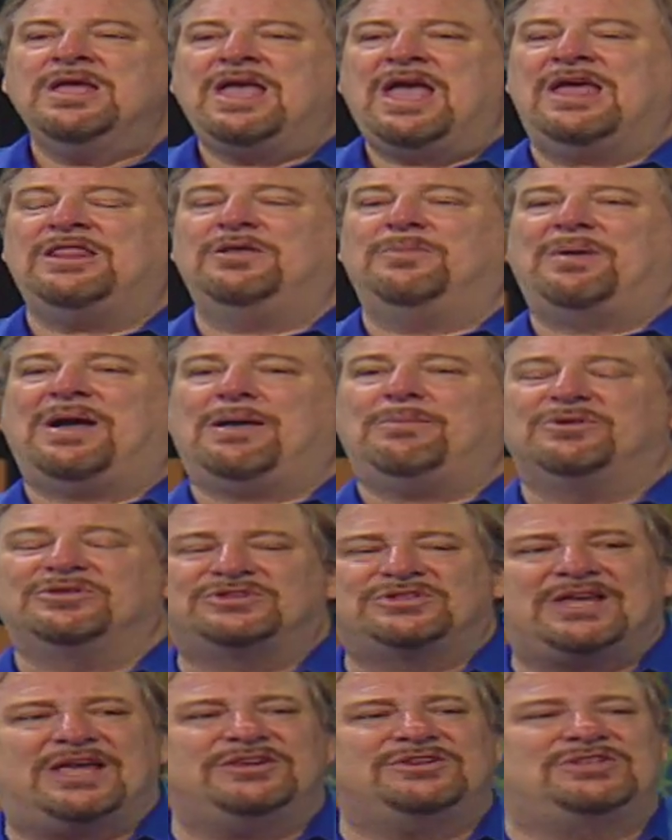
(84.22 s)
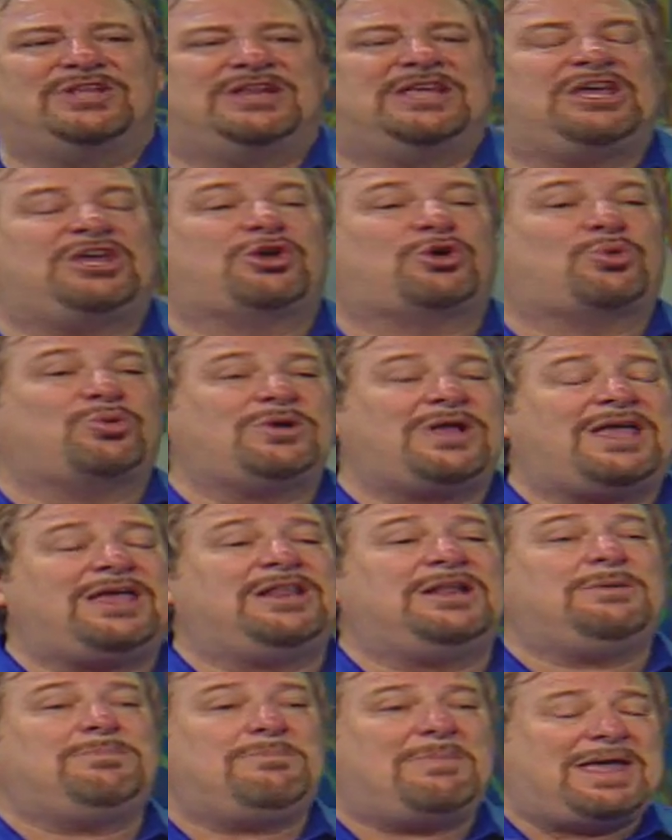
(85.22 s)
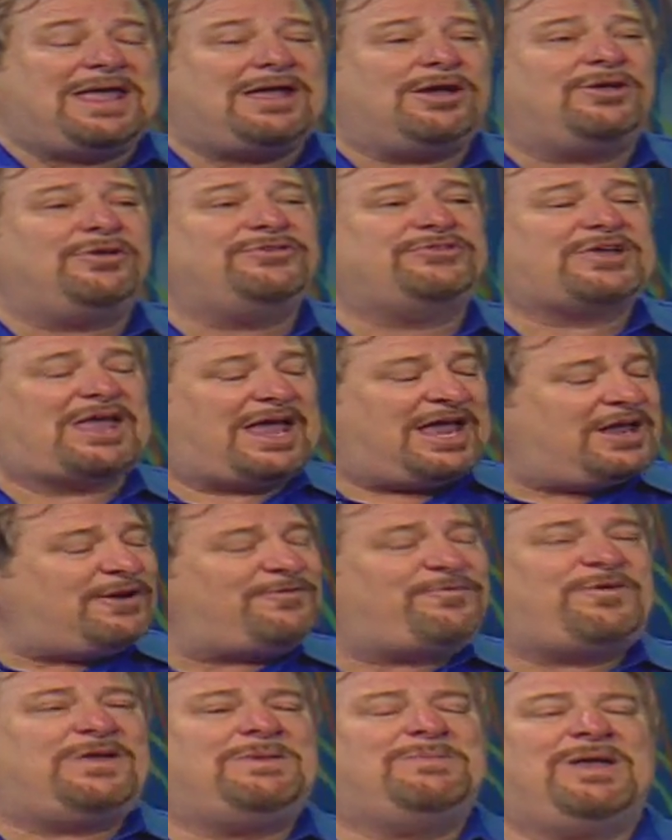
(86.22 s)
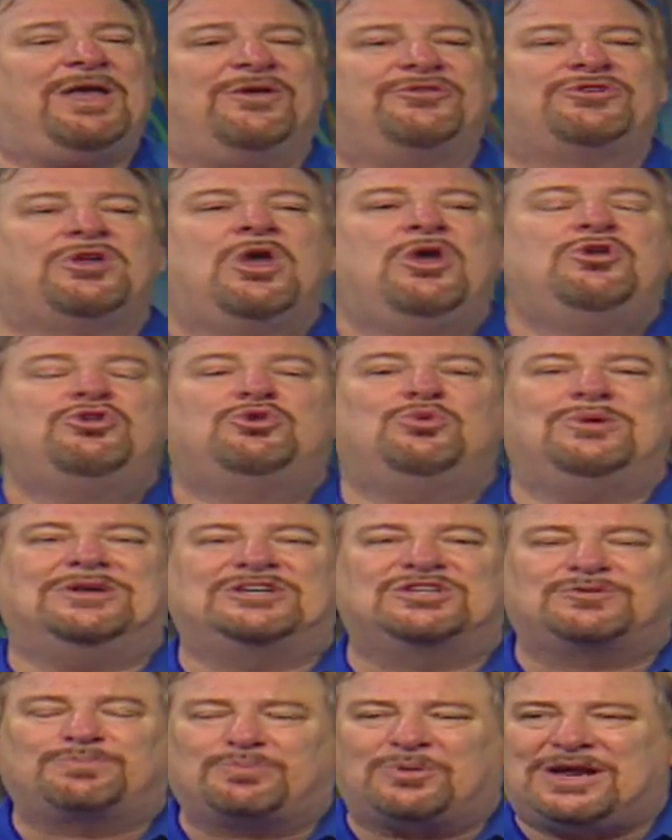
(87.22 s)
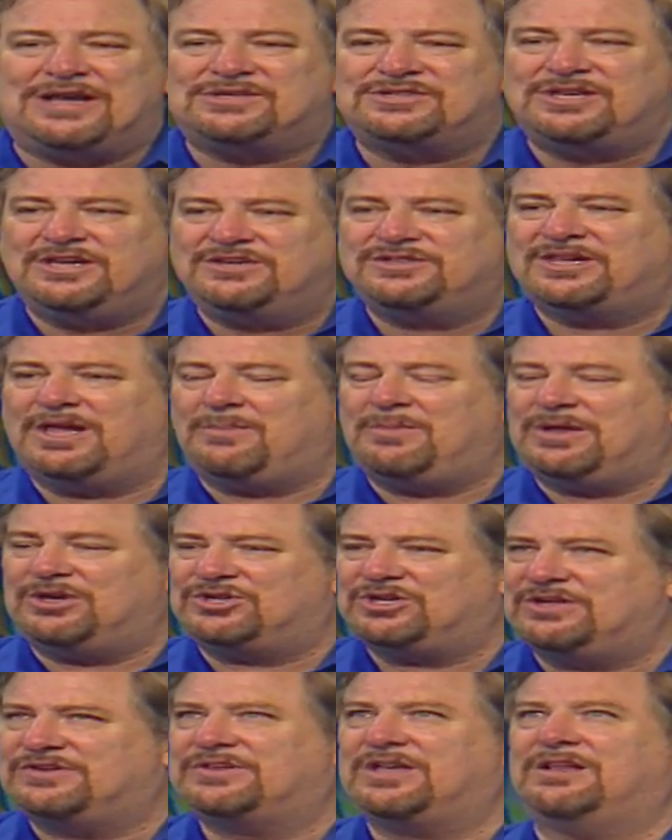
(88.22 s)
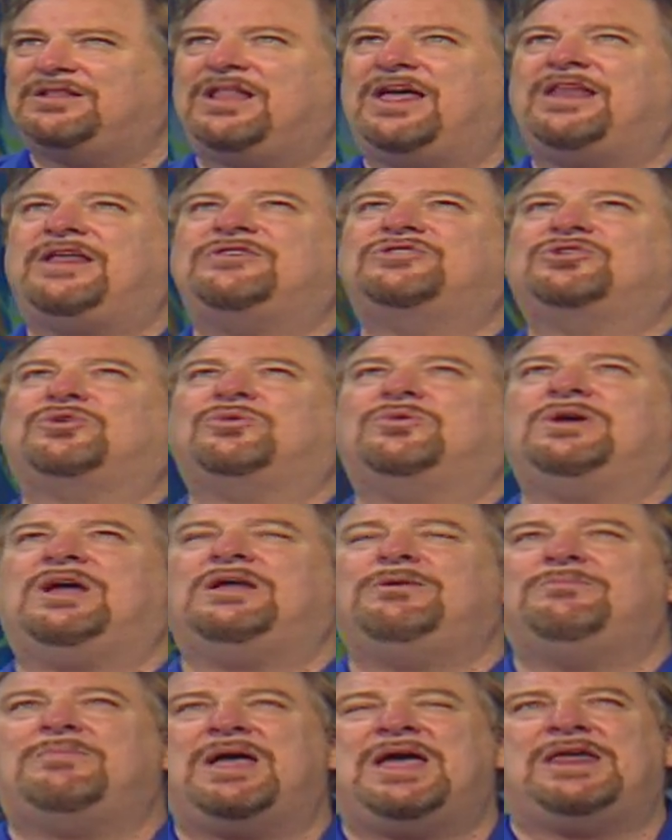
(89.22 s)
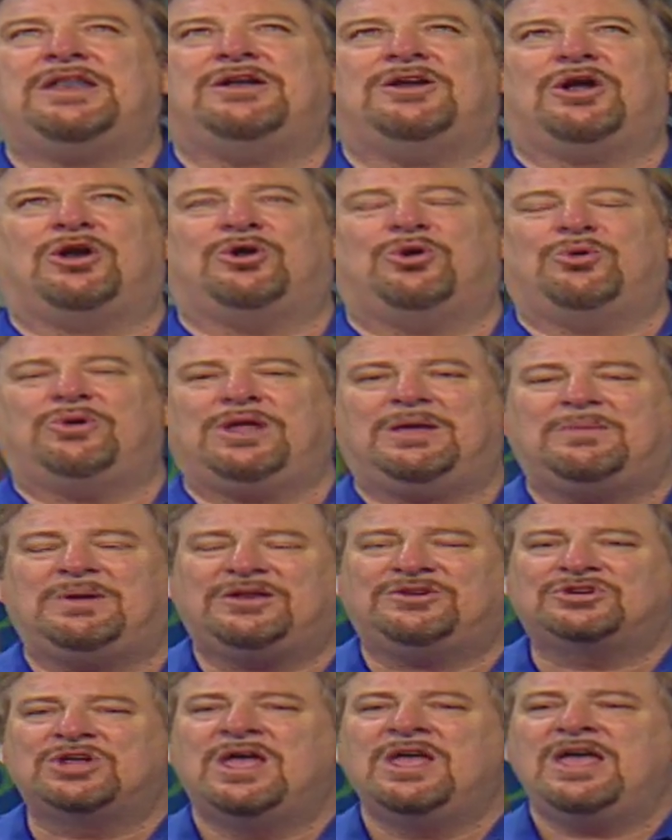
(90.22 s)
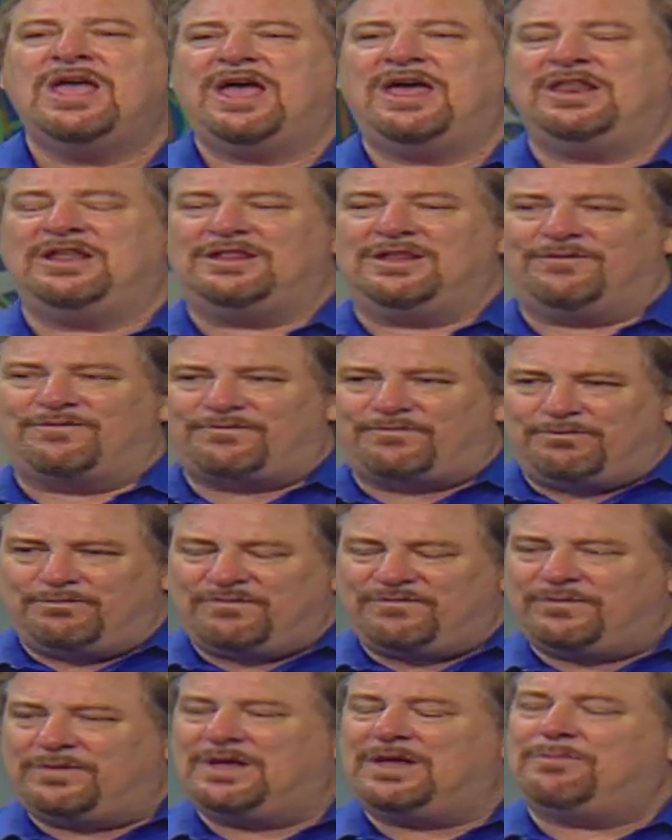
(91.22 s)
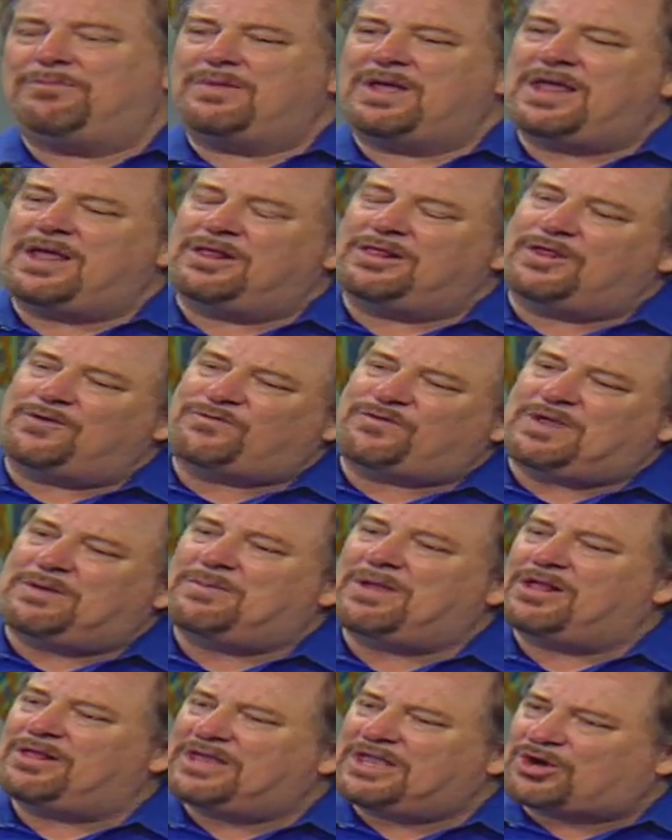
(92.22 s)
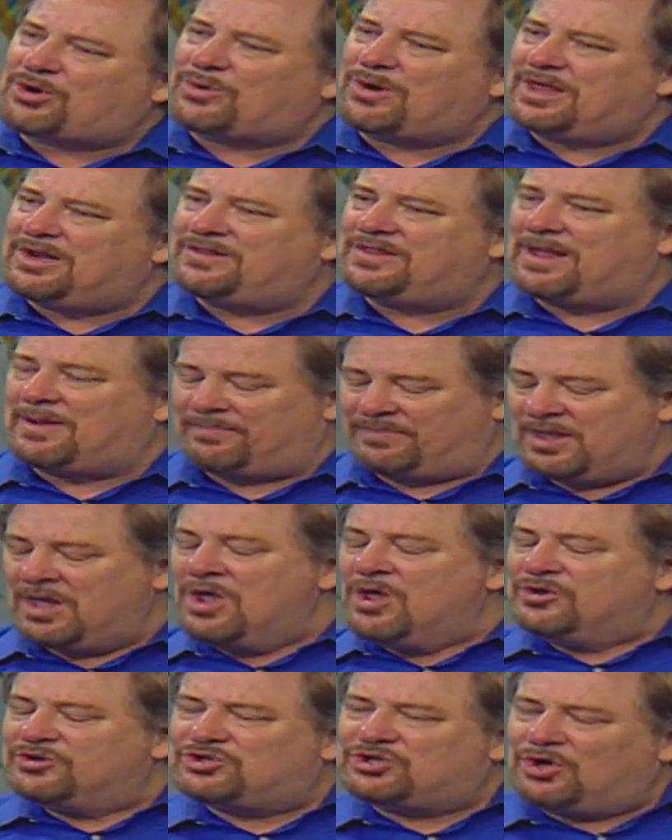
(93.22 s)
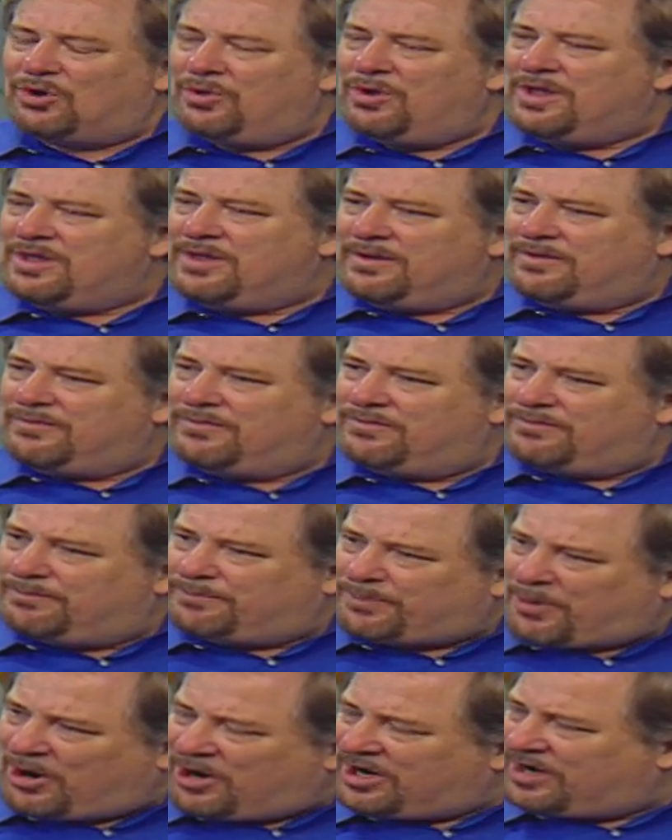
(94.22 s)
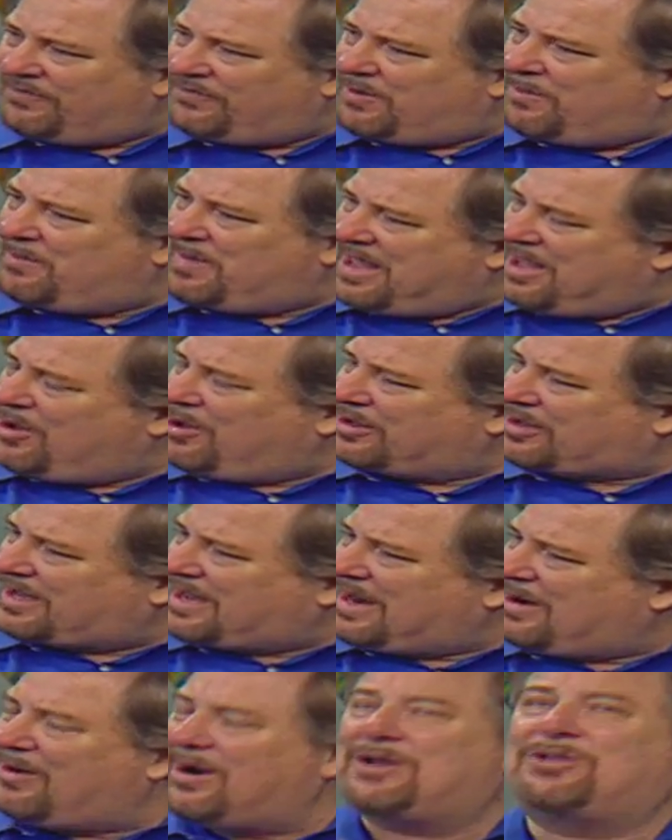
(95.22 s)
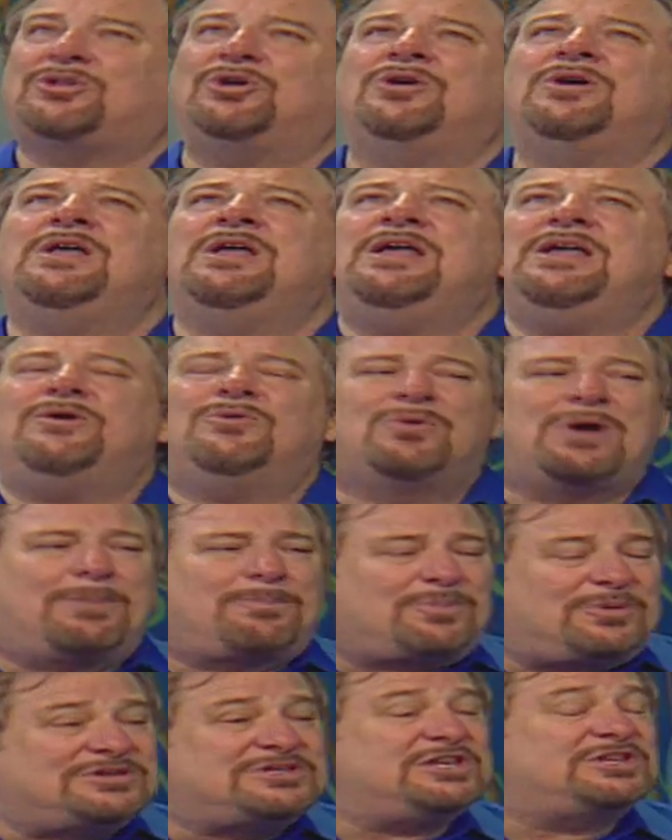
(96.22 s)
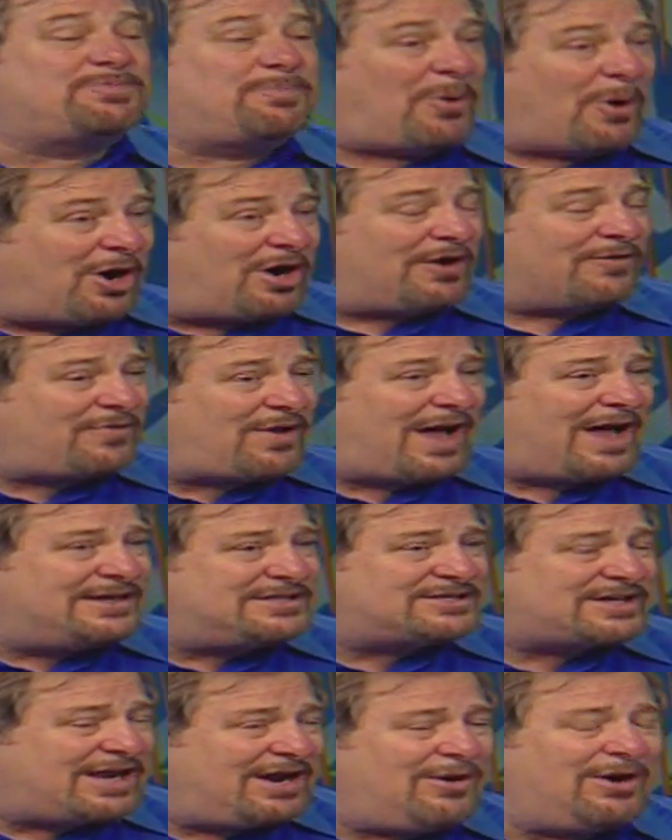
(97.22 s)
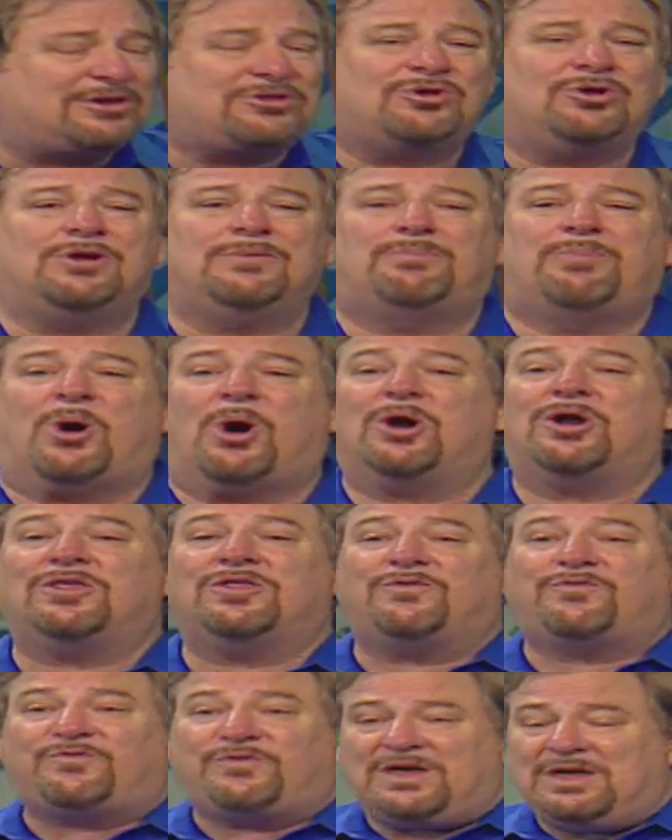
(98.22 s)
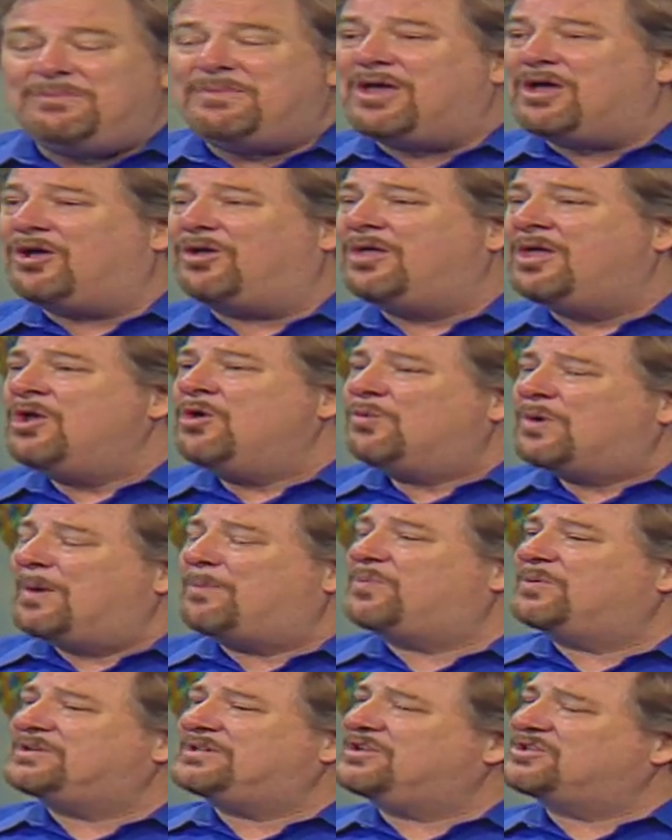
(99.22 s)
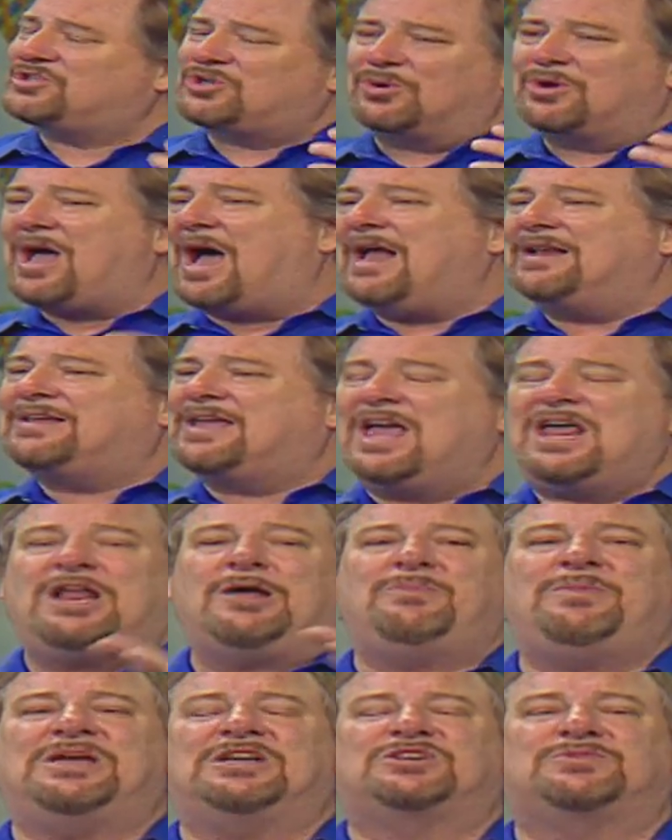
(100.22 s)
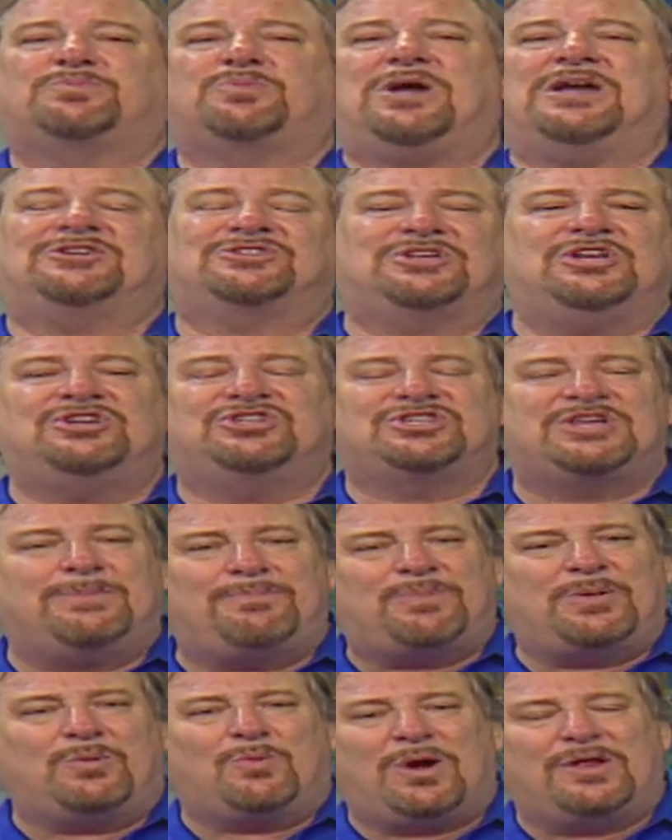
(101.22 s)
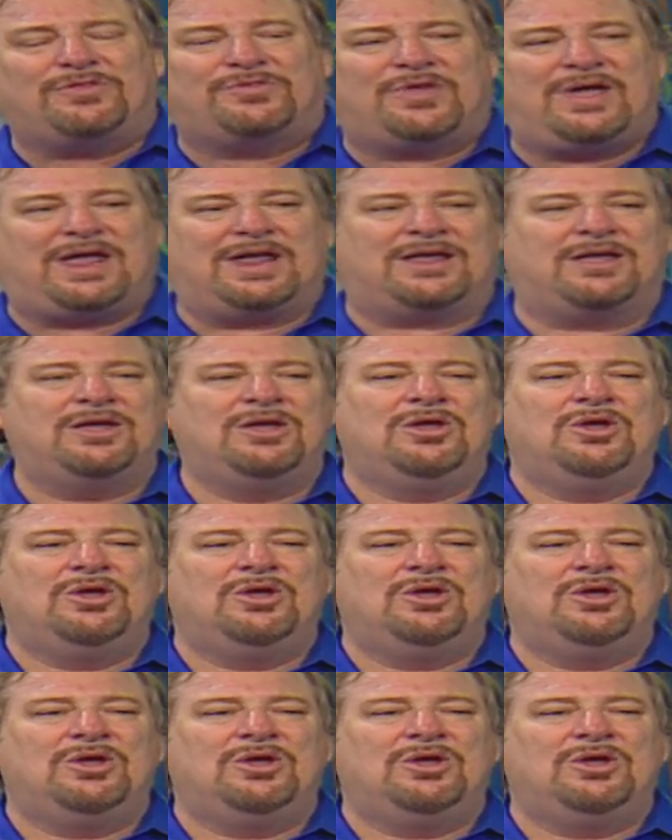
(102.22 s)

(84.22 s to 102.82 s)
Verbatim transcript: And the Bible says that he created males and females to express his image. He said, Let us create man in our own image, and in the male and female, he created them. So Part of the male character represents part of God's character, and part of the female represents. So God cannot be expressed in simply one thing.